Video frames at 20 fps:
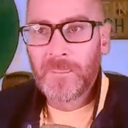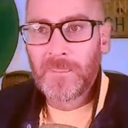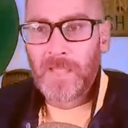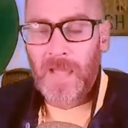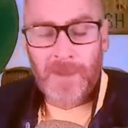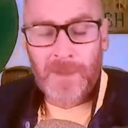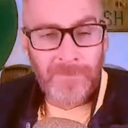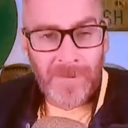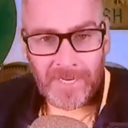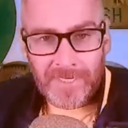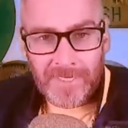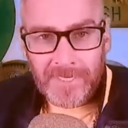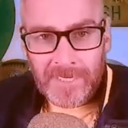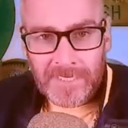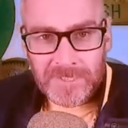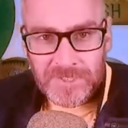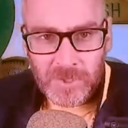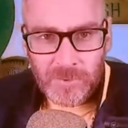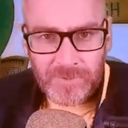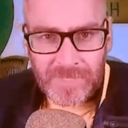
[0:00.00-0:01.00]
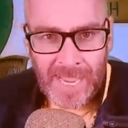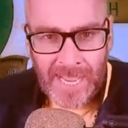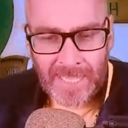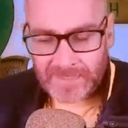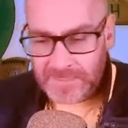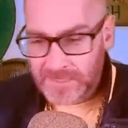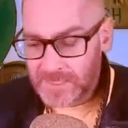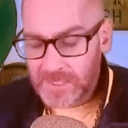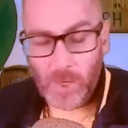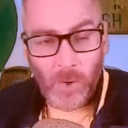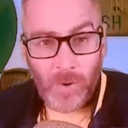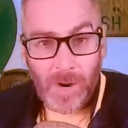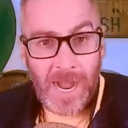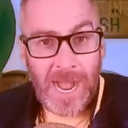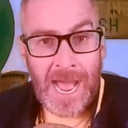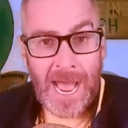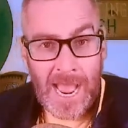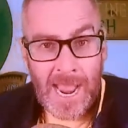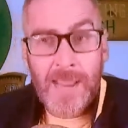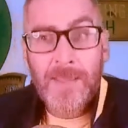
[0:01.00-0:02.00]
I'm not going to do that. So
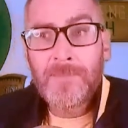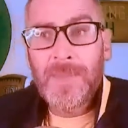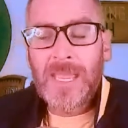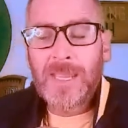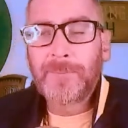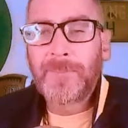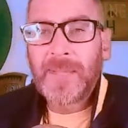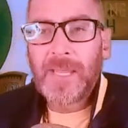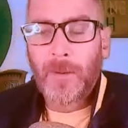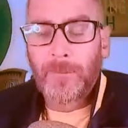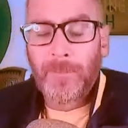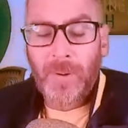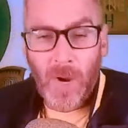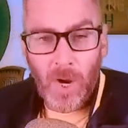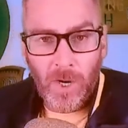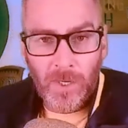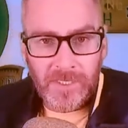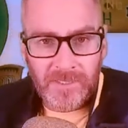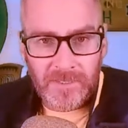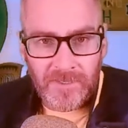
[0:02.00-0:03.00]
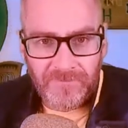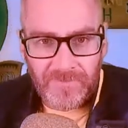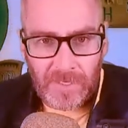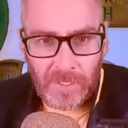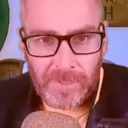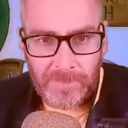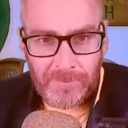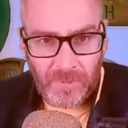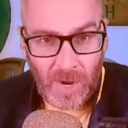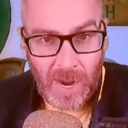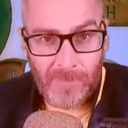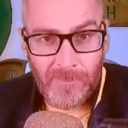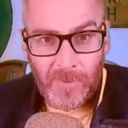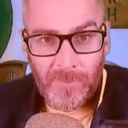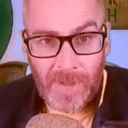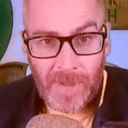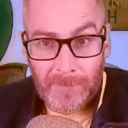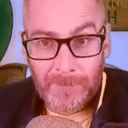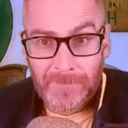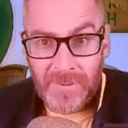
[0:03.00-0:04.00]
I may be a part of the very
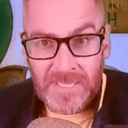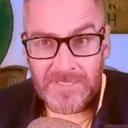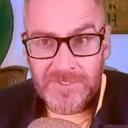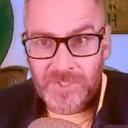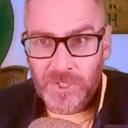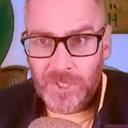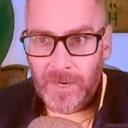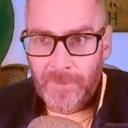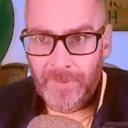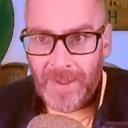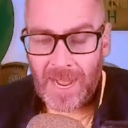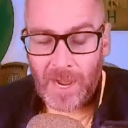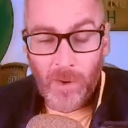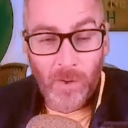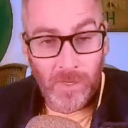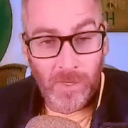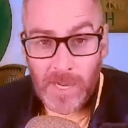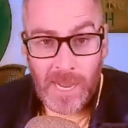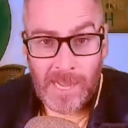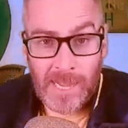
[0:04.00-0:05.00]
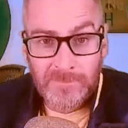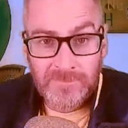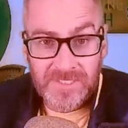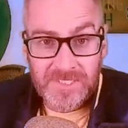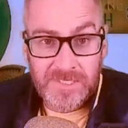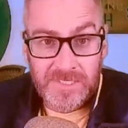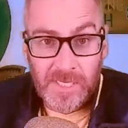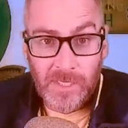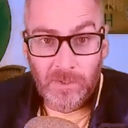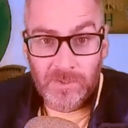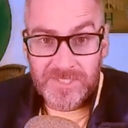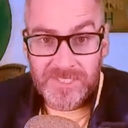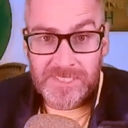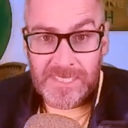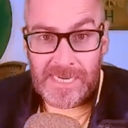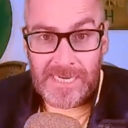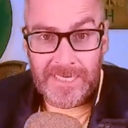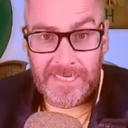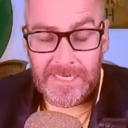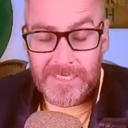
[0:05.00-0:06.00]
problem I'm bitching about. I'm still
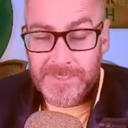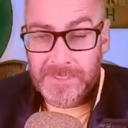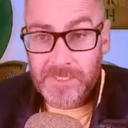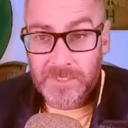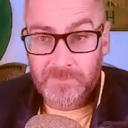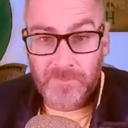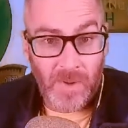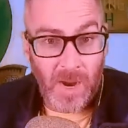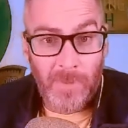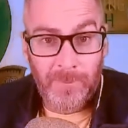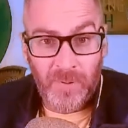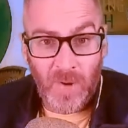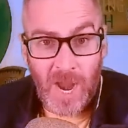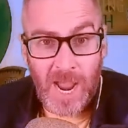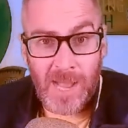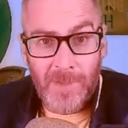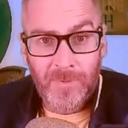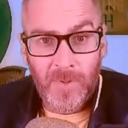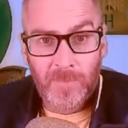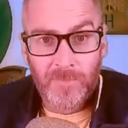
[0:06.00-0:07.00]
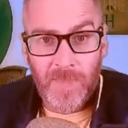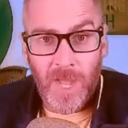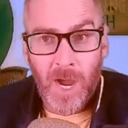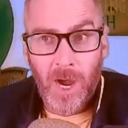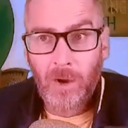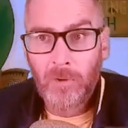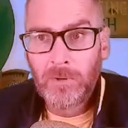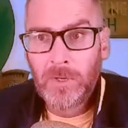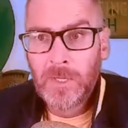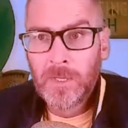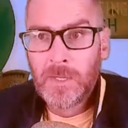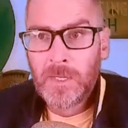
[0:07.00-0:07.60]
saying it's a problem, though.